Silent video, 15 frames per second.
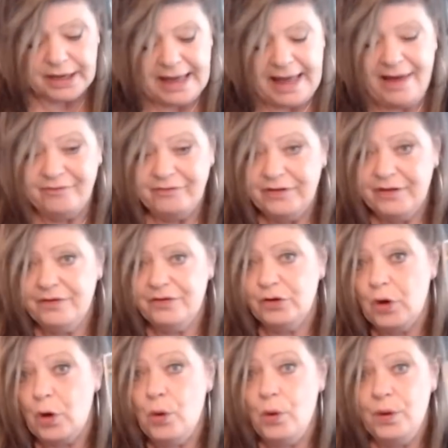Have to
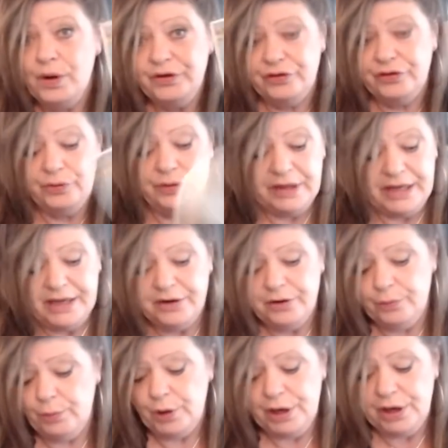go and do the inner
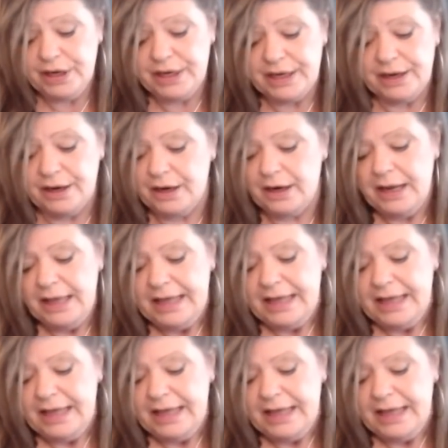work here.